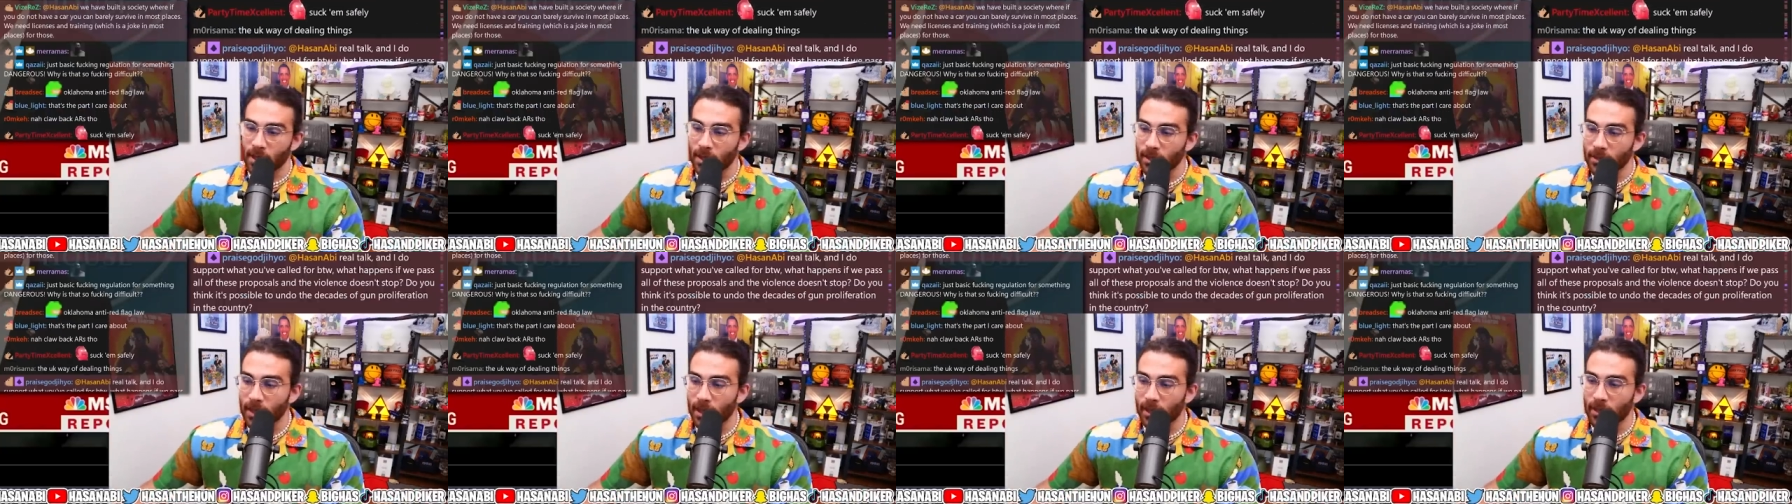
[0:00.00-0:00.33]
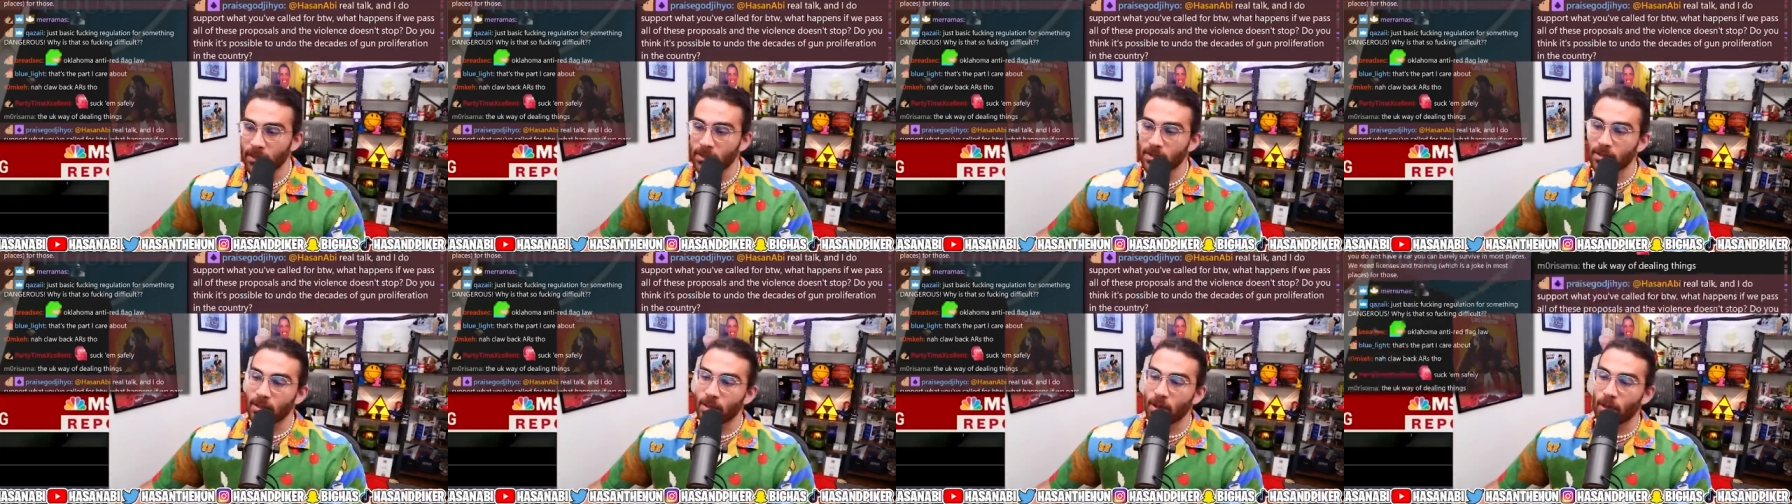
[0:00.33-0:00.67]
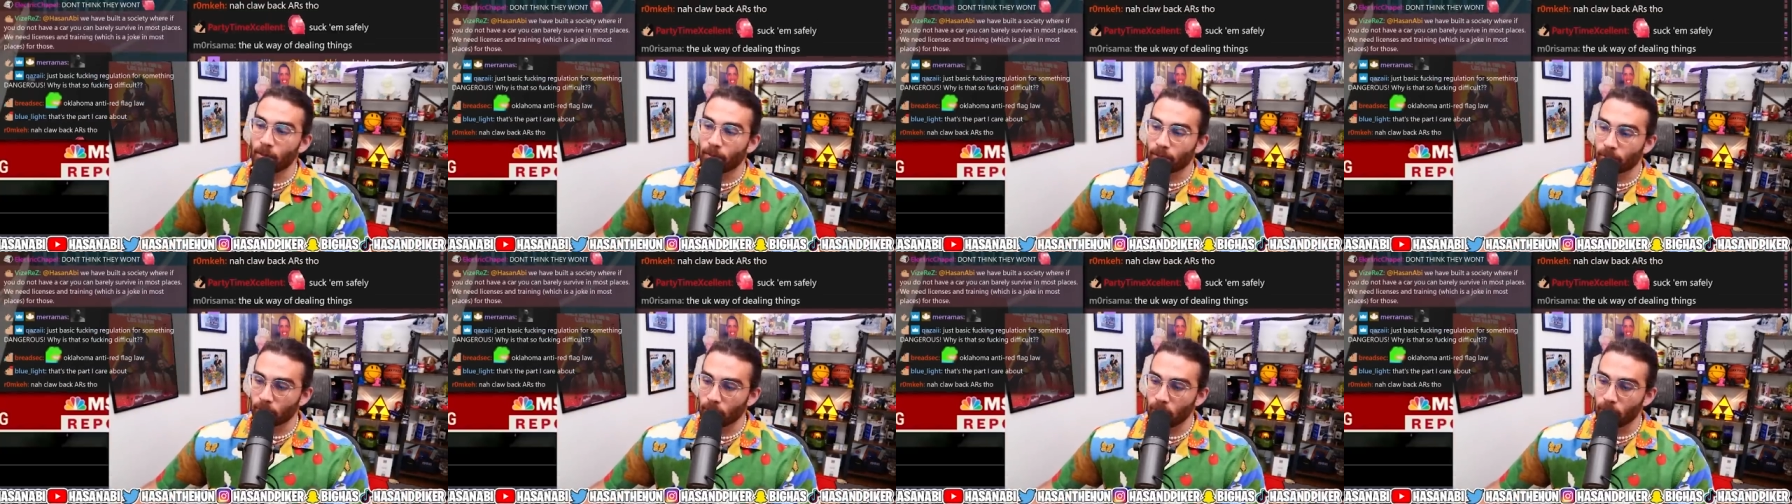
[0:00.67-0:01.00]
and that is the
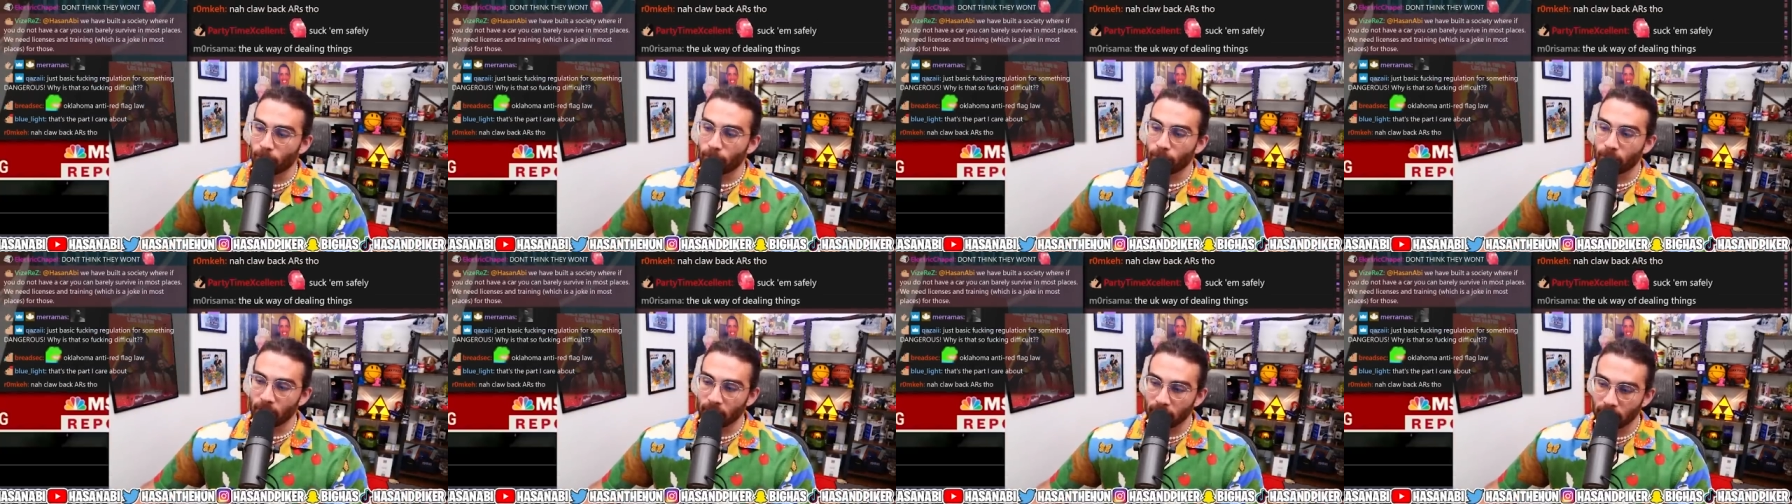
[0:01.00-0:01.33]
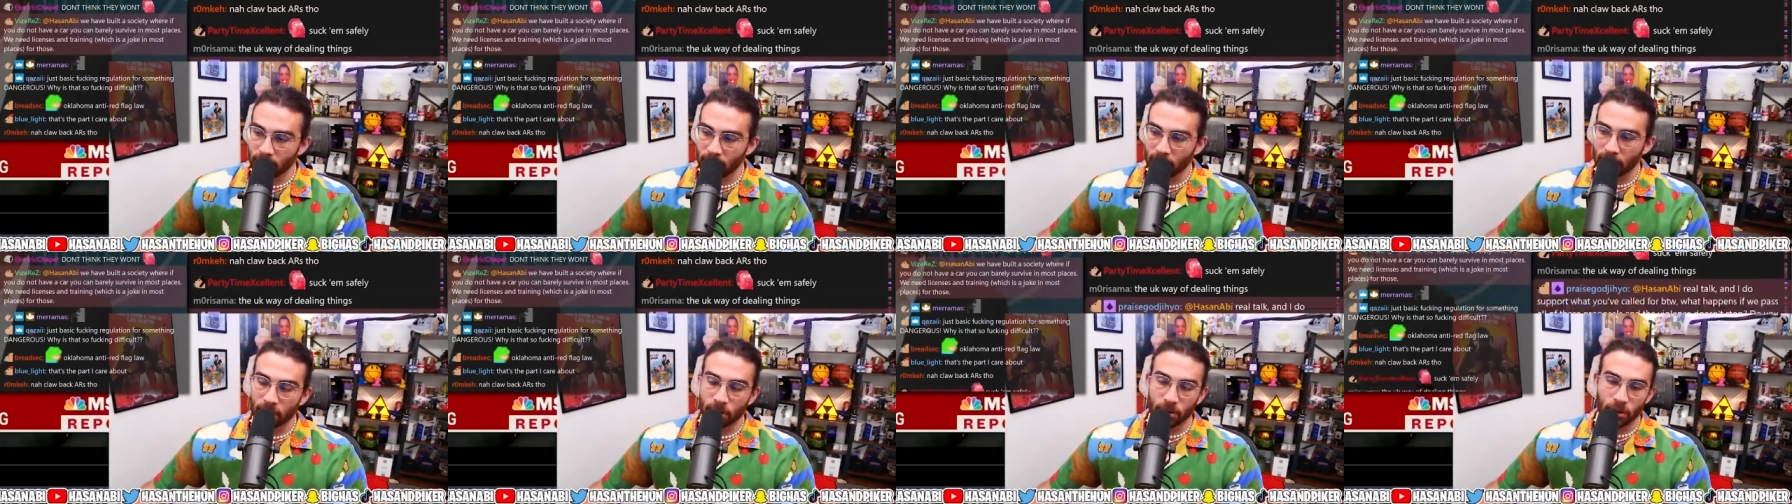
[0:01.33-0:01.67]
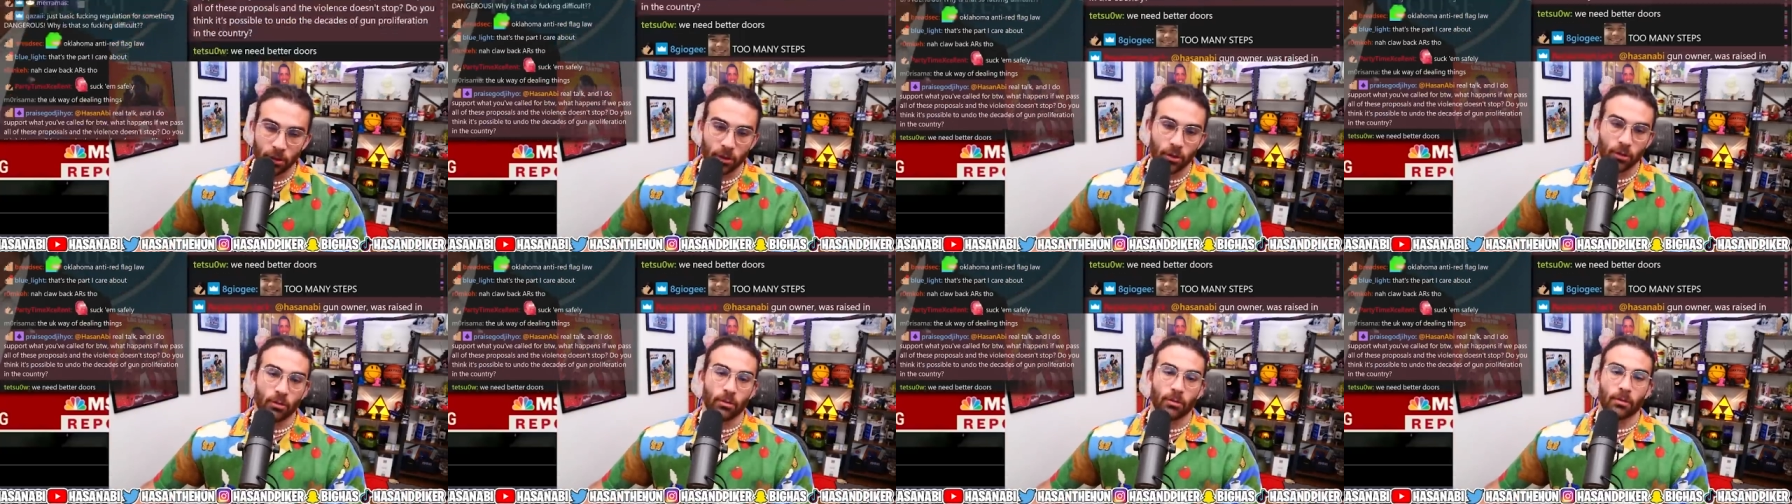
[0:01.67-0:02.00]
appropriate thing to
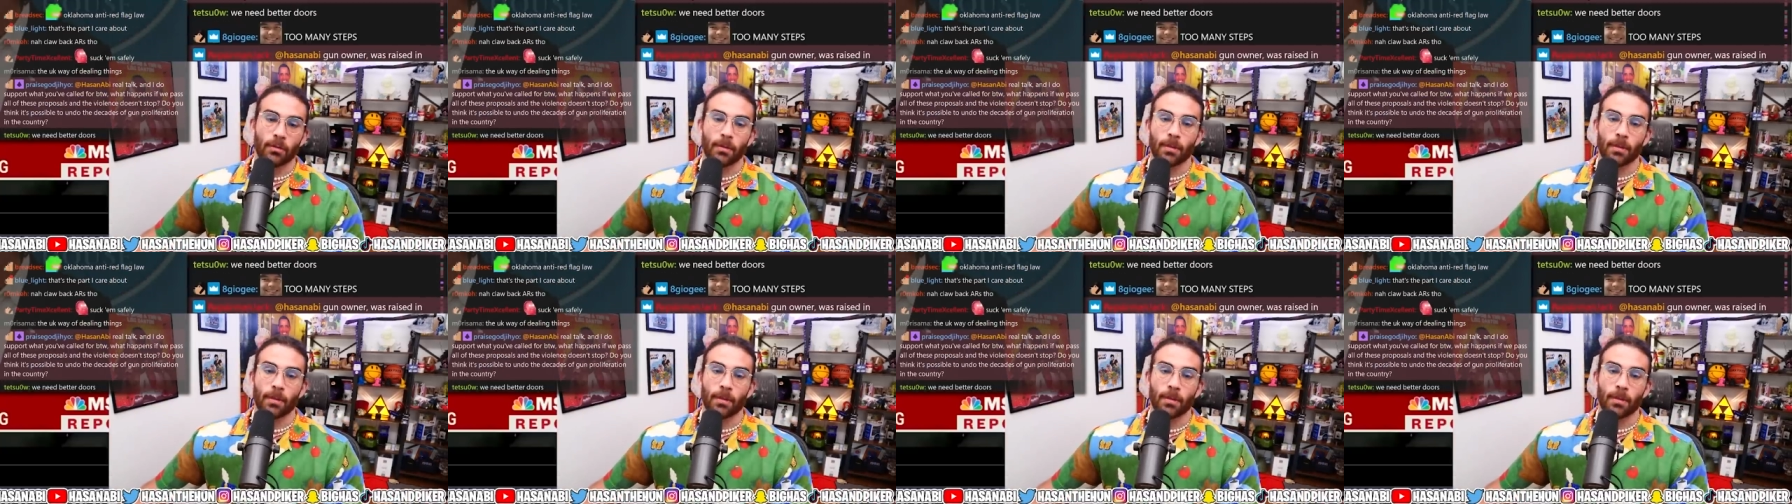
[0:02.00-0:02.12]
do.